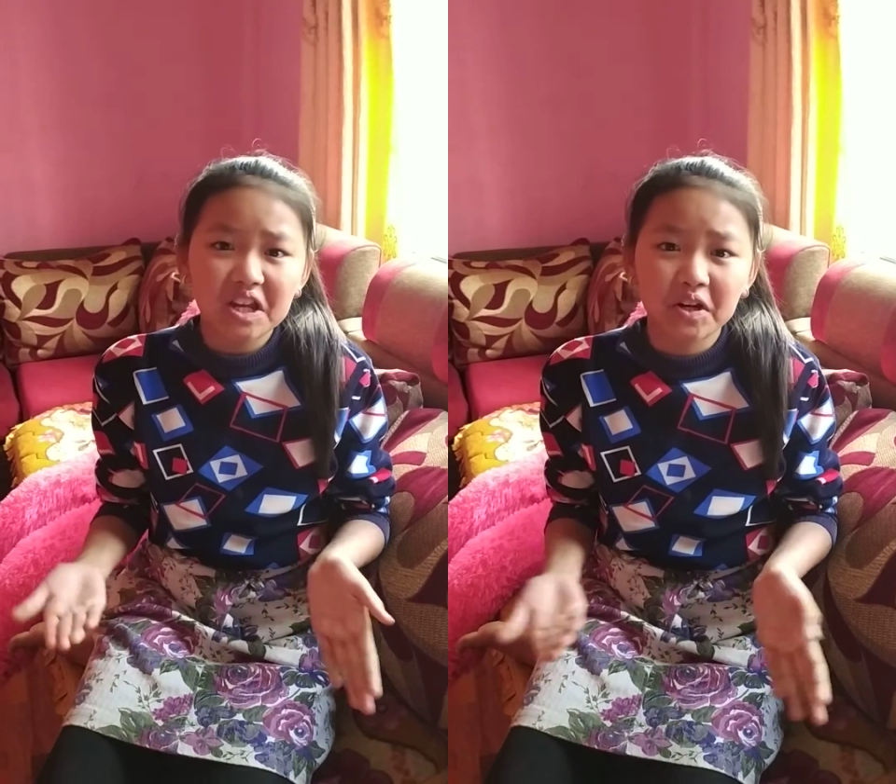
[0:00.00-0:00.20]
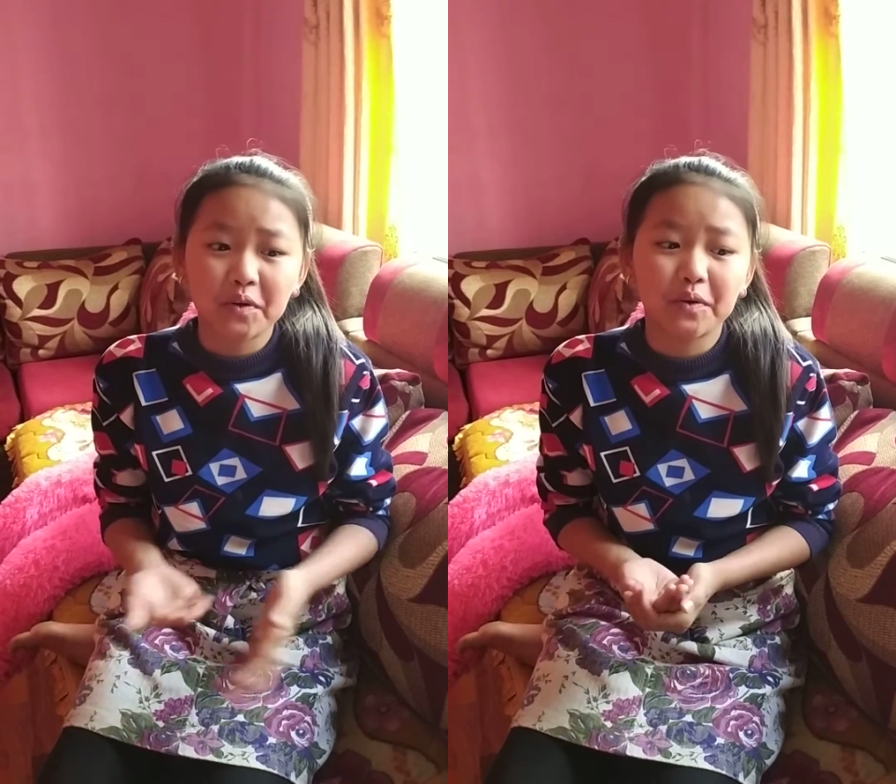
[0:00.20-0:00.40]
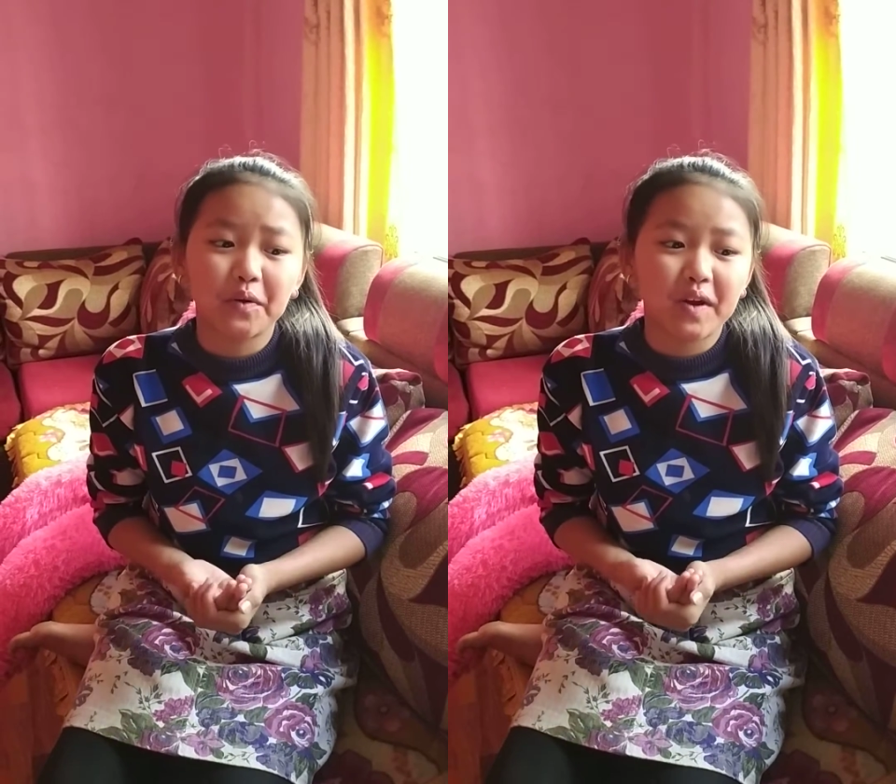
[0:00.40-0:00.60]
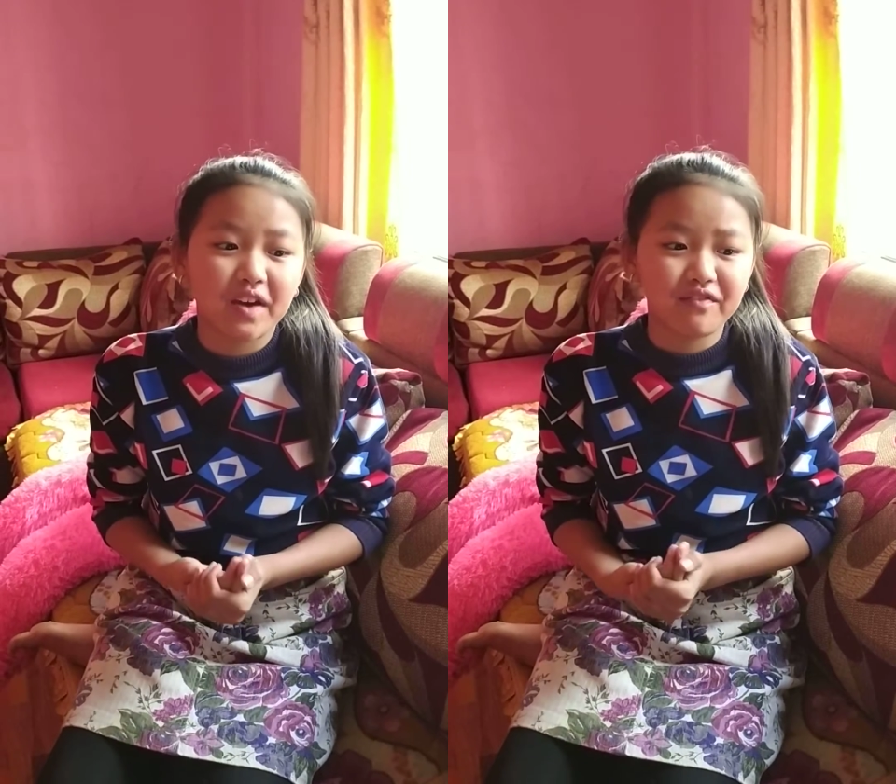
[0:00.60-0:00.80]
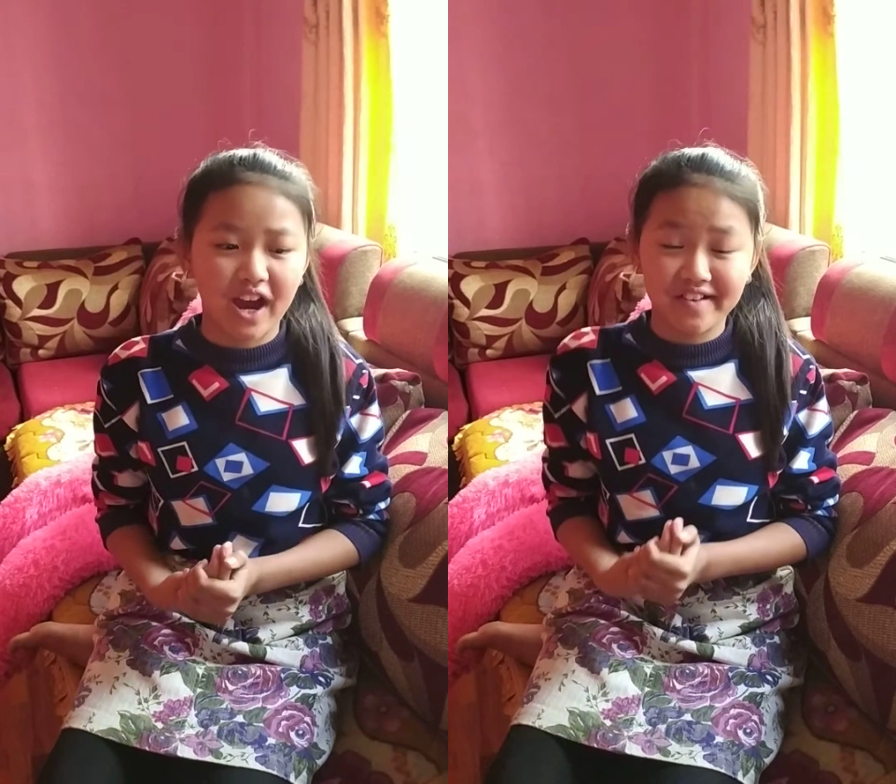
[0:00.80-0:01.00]

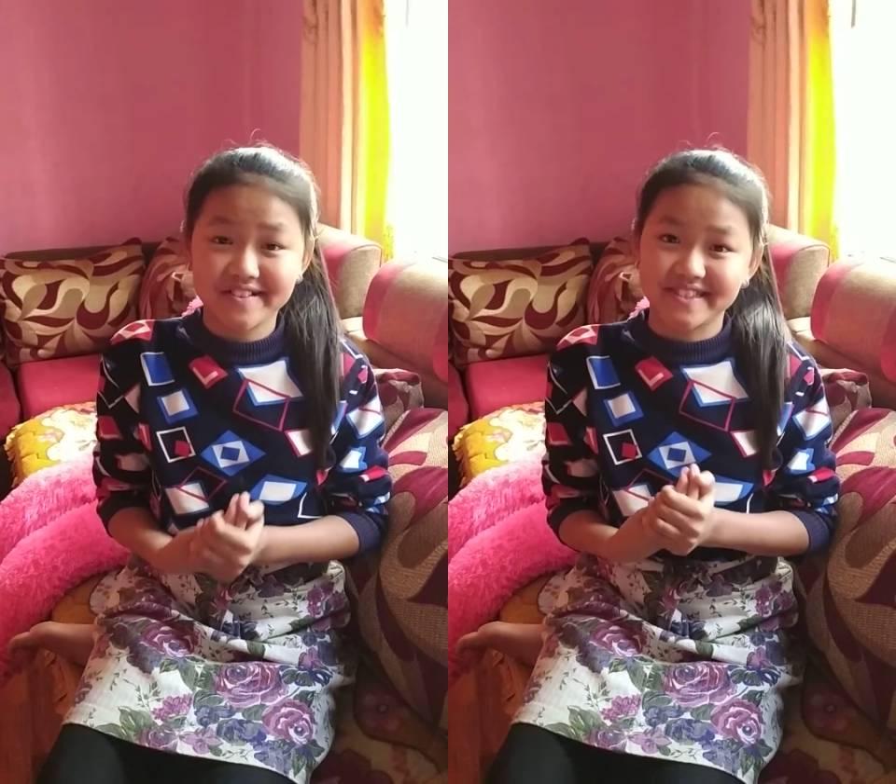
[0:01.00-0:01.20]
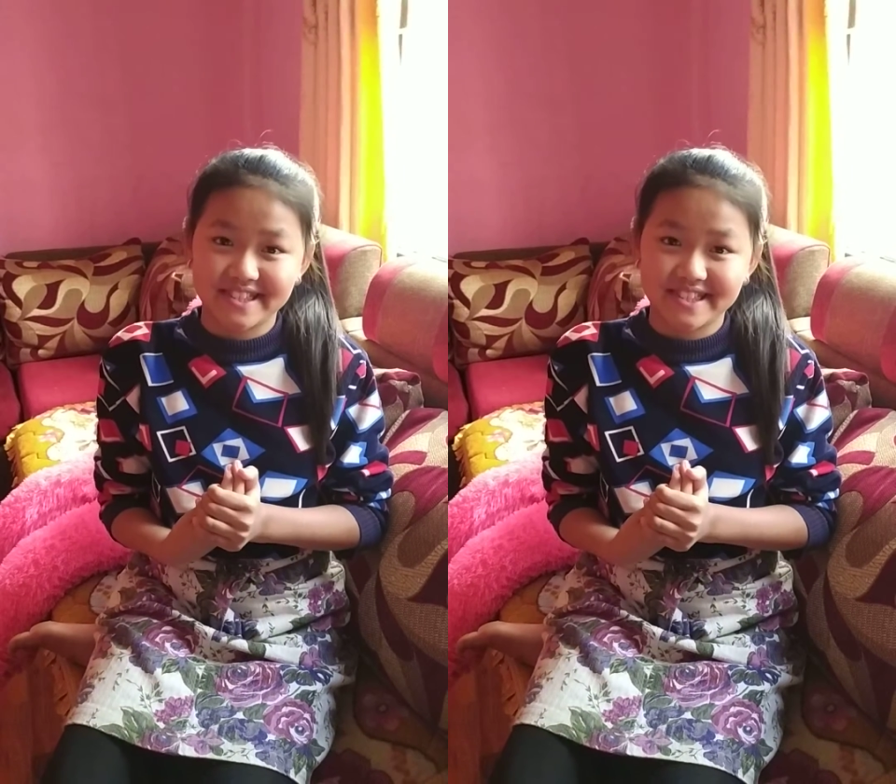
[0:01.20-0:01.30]
coronavirus